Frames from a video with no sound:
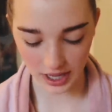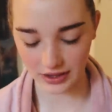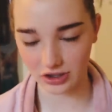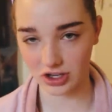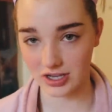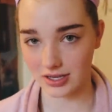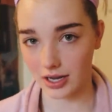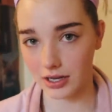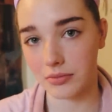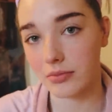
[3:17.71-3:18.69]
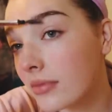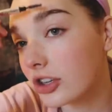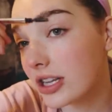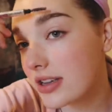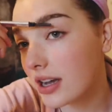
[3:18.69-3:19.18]
and then she's done.
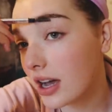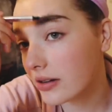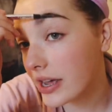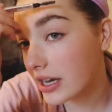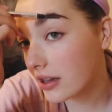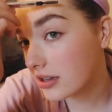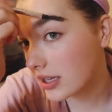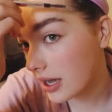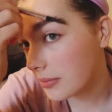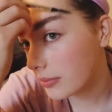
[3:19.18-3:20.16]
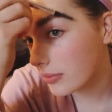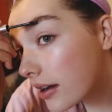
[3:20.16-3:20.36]
She doesn't cuddle any other time.